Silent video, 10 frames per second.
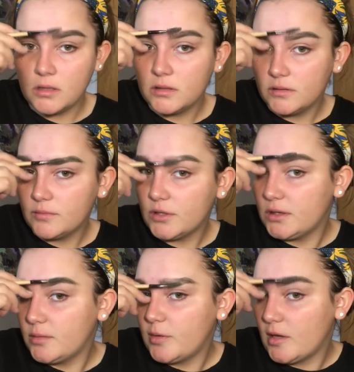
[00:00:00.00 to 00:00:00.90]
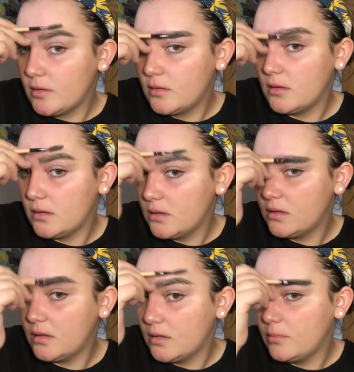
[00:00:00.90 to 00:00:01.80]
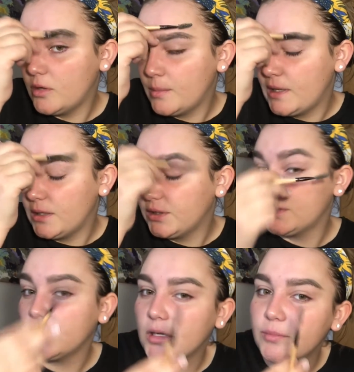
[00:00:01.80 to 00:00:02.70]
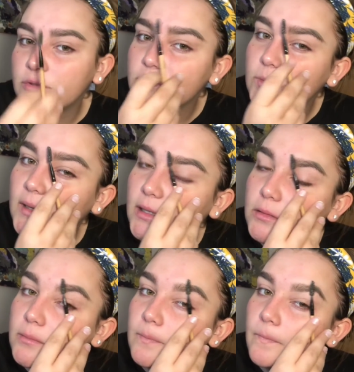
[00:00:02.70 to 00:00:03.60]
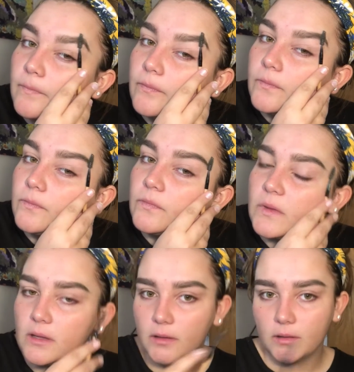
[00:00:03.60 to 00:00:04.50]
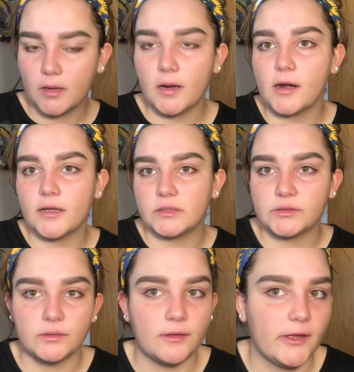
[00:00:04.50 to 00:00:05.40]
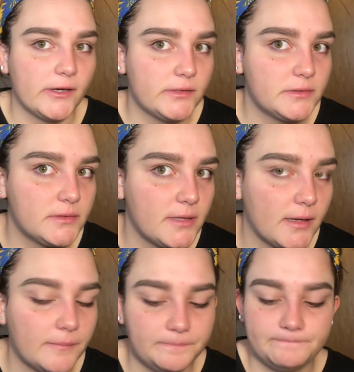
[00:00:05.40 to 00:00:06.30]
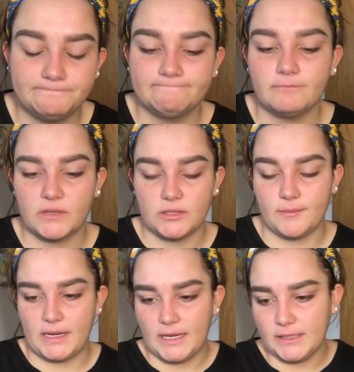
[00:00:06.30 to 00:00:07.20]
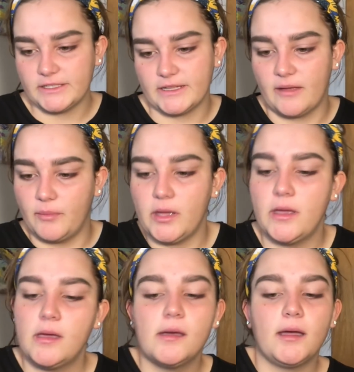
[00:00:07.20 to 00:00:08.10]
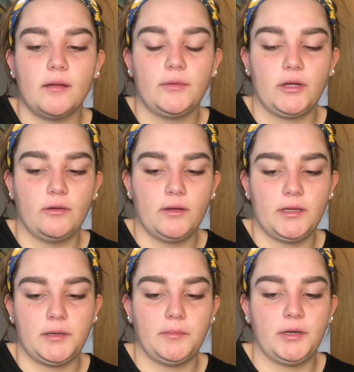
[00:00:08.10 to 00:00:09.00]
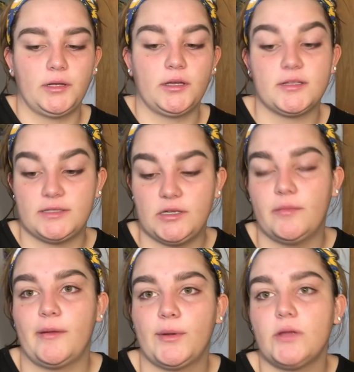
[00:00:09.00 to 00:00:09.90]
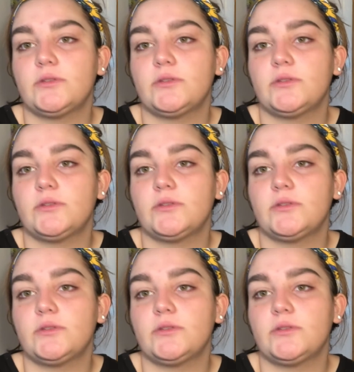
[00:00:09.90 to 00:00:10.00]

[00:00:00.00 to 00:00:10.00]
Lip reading: spread the pomade on the top as well. Alright, so there's that. So my next step, I'm going to go ahead and I'm going to conceal my brows.